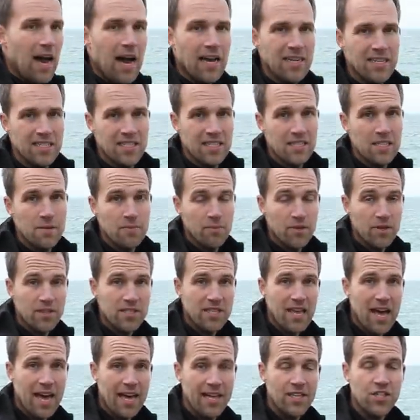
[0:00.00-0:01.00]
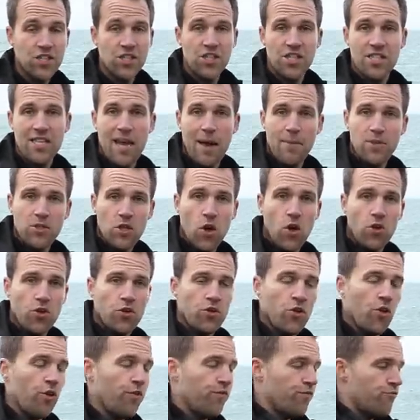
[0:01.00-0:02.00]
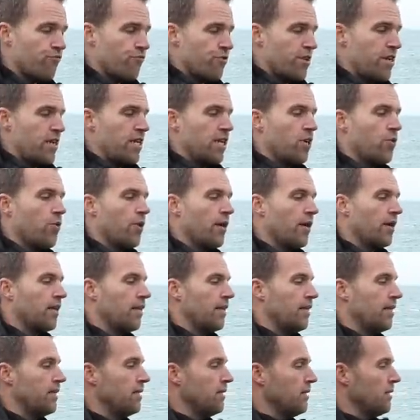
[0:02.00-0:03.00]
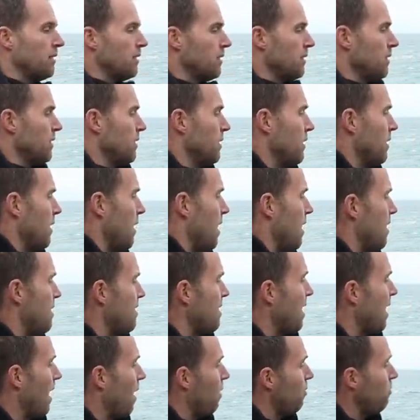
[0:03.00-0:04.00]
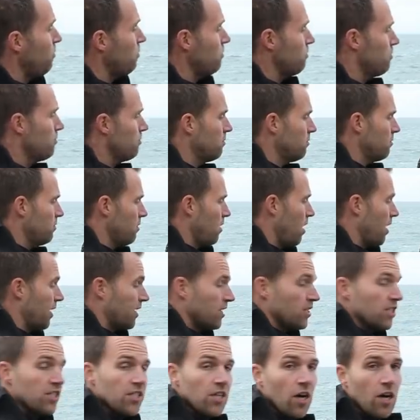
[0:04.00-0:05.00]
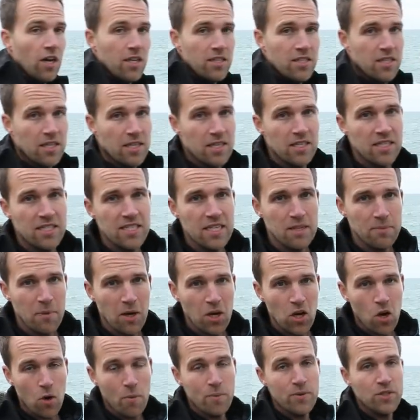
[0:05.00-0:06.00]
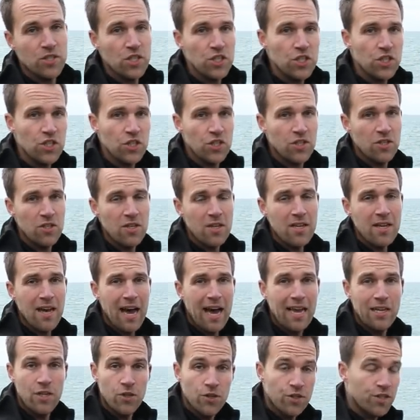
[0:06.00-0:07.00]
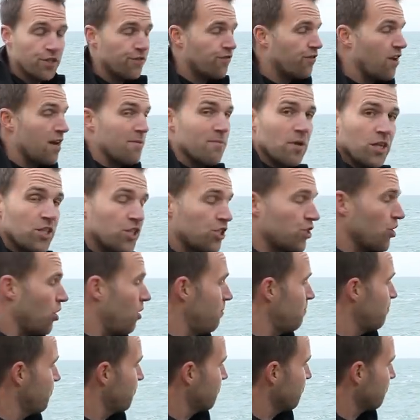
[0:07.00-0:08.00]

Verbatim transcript: And it's as simple as that. It just snaps on and off really quickly. And now I can start to consider my composition and look to frame my shot.